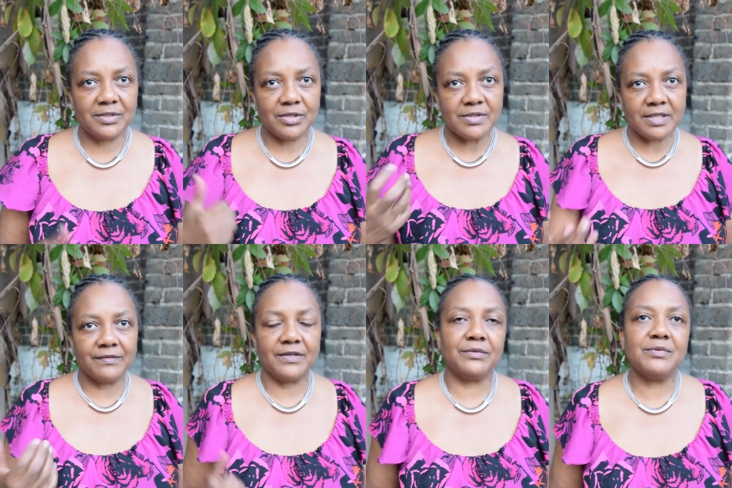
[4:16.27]
was using
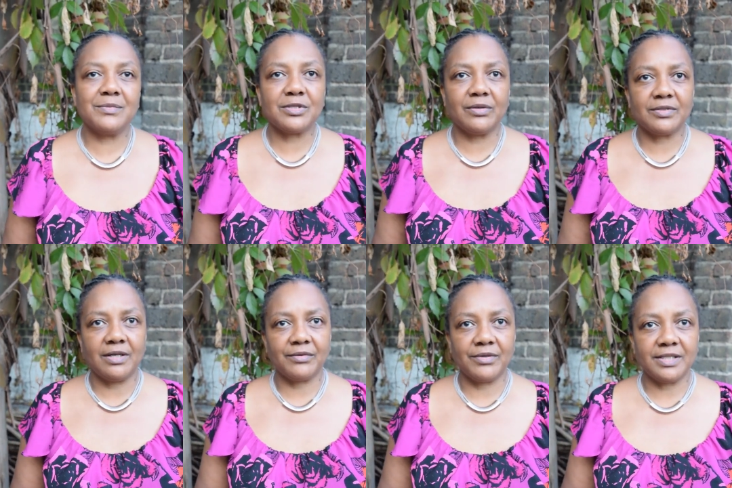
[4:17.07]
it for her rheumatoid
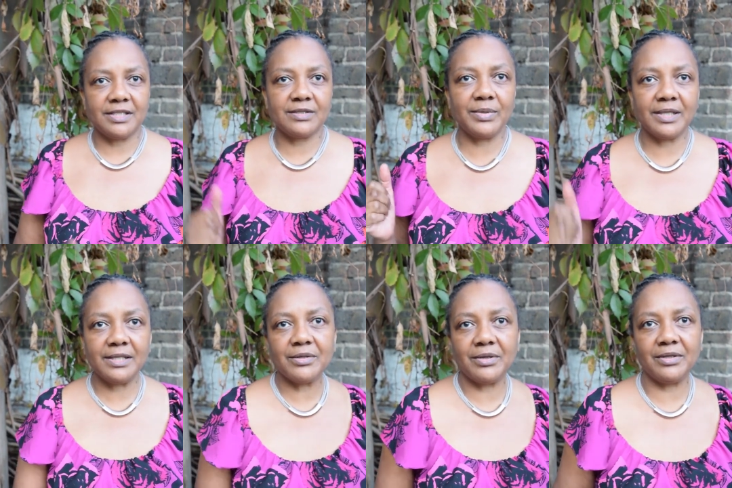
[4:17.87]
arthritis
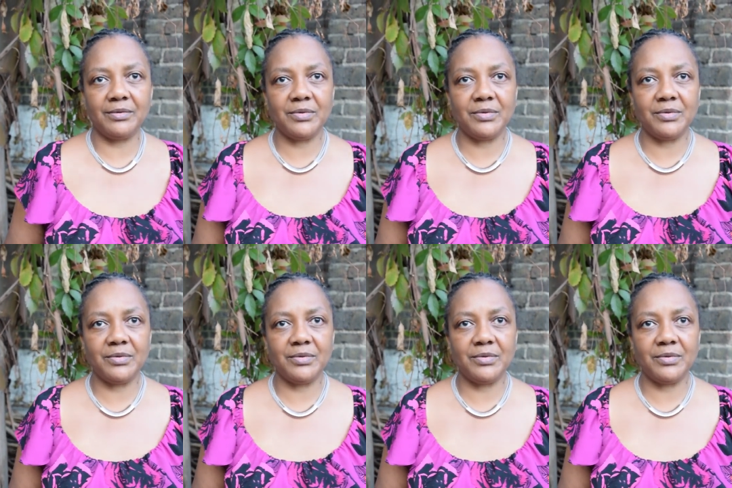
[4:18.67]
quickly got her